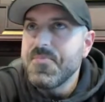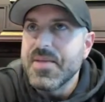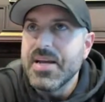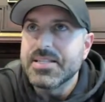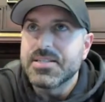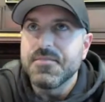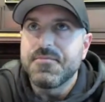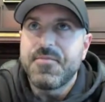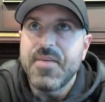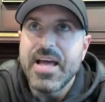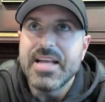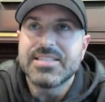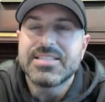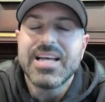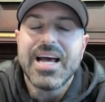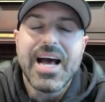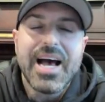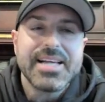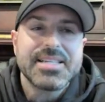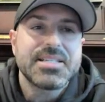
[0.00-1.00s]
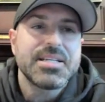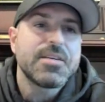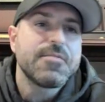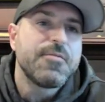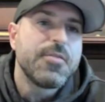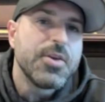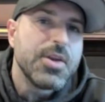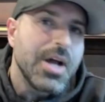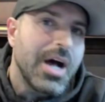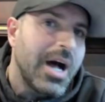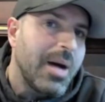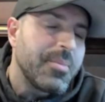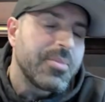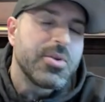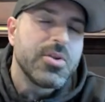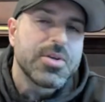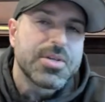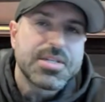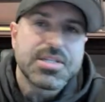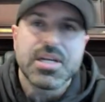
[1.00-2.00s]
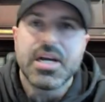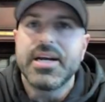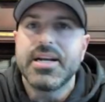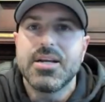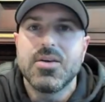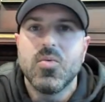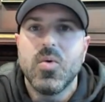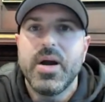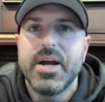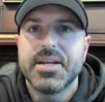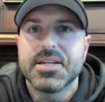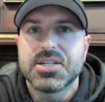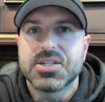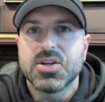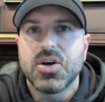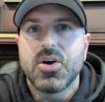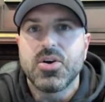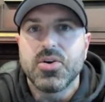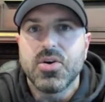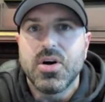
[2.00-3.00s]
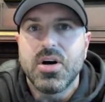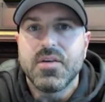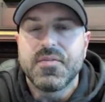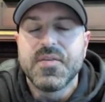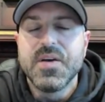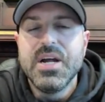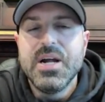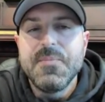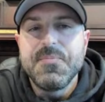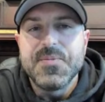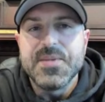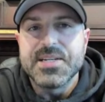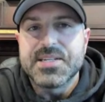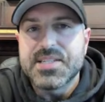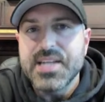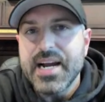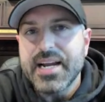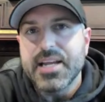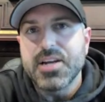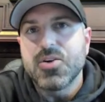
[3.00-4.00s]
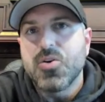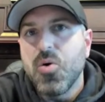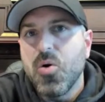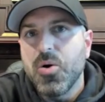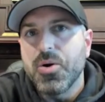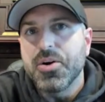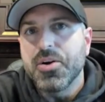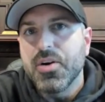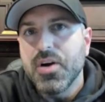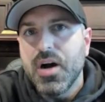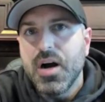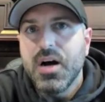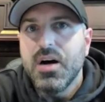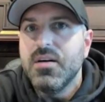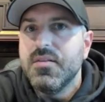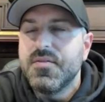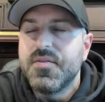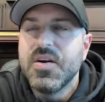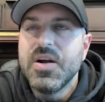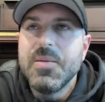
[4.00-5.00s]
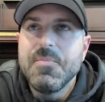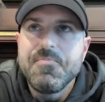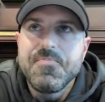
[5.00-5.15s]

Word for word: It's a fantastic, phenomenal, exciting way to start off the second quarter of